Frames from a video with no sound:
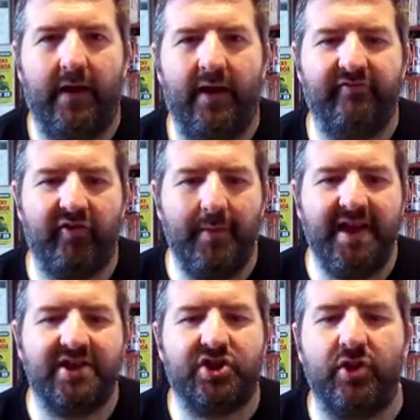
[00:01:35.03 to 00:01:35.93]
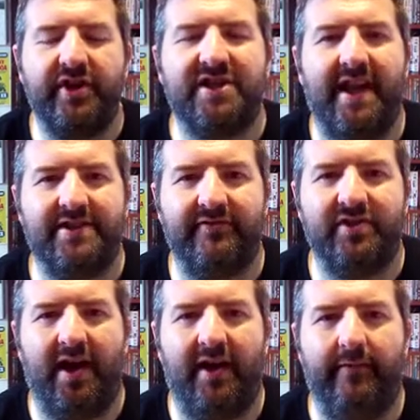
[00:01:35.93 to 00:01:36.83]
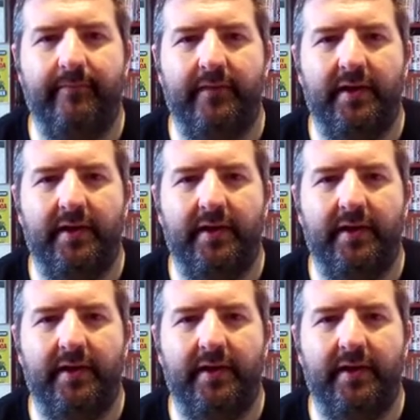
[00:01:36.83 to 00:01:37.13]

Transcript: And for me, it stood the test of time.